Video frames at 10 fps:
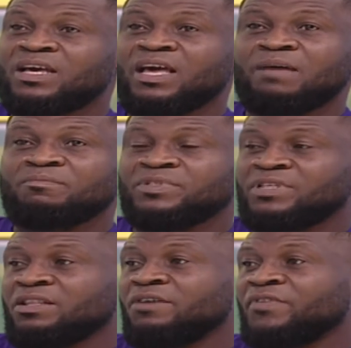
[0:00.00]
um,
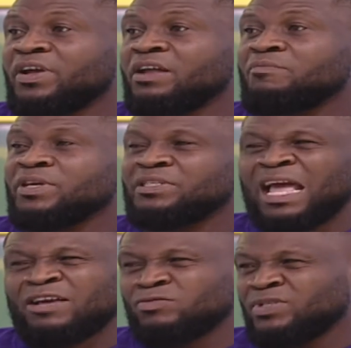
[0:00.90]
South African mix,
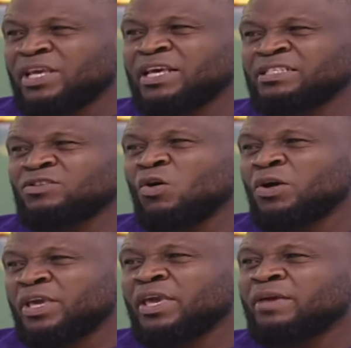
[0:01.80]
I could say it's
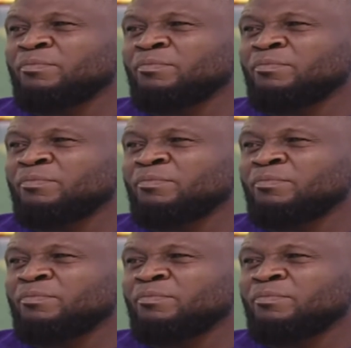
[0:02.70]
okay,